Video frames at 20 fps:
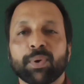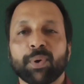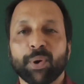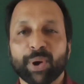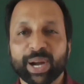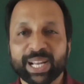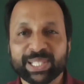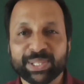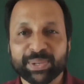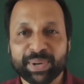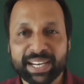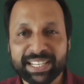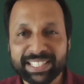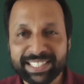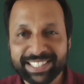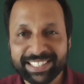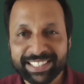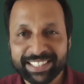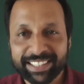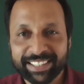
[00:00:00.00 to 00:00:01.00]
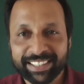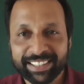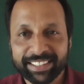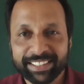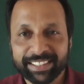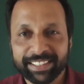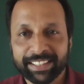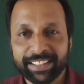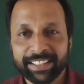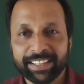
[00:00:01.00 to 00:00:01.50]
Okay, students?
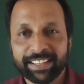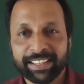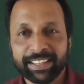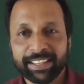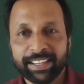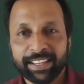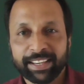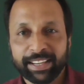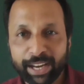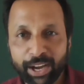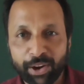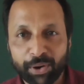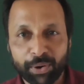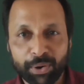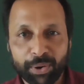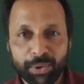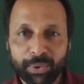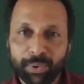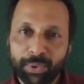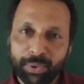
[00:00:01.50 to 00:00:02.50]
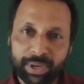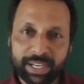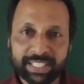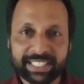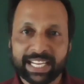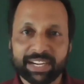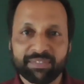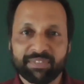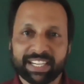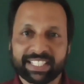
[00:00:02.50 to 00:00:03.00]
Now,
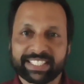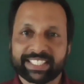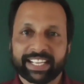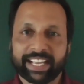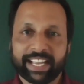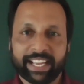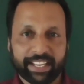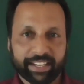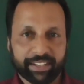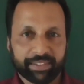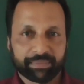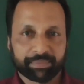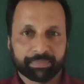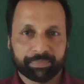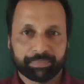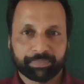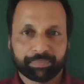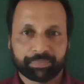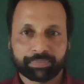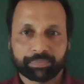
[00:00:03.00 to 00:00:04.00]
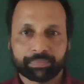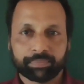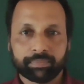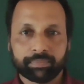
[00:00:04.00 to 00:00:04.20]
listen once again.